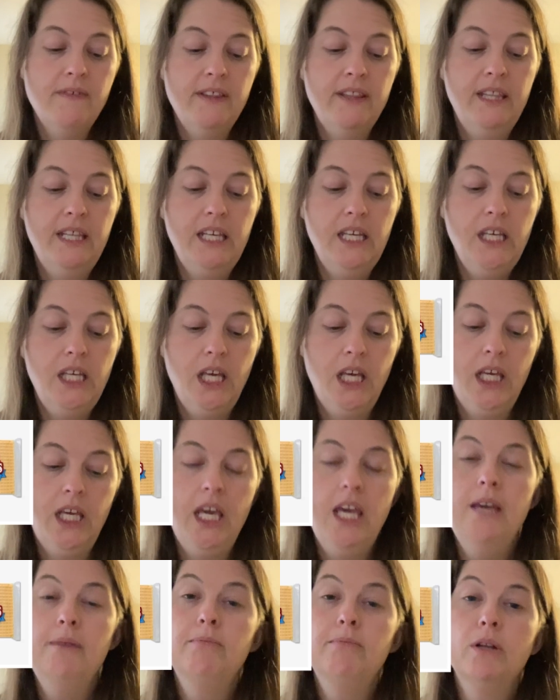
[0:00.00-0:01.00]
the
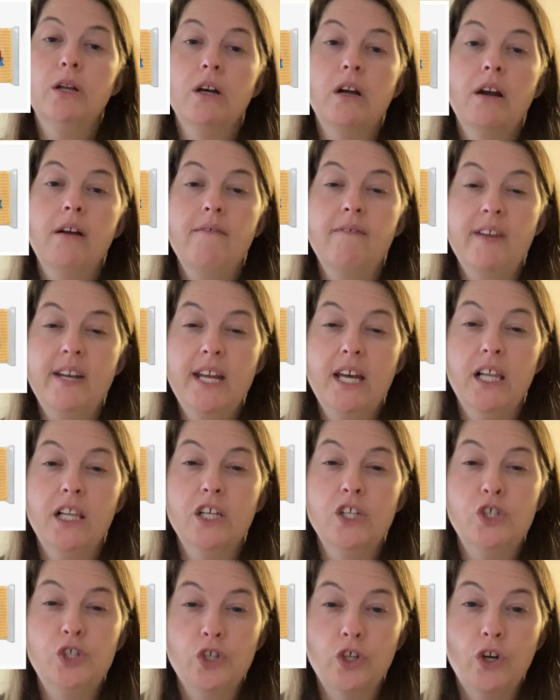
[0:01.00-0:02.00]
Keebler
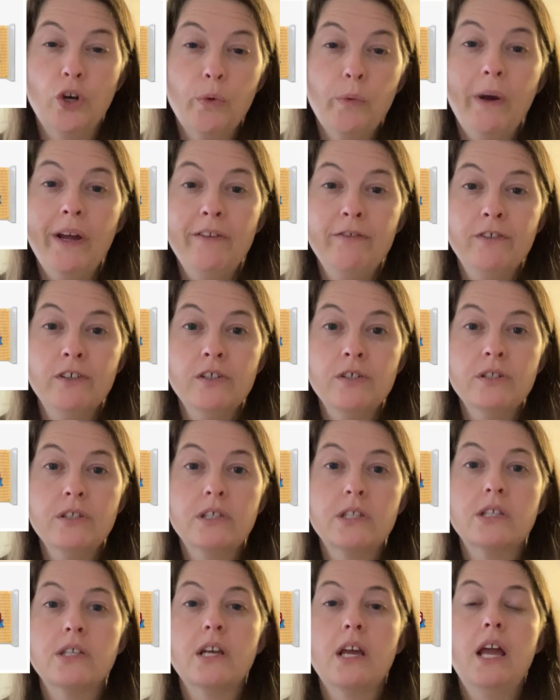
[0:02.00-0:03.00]
vanilla sugar
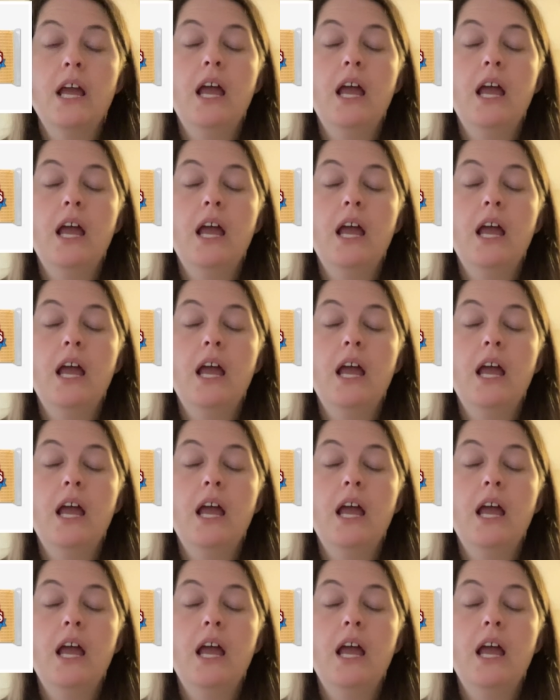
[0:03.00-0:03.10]
wafers.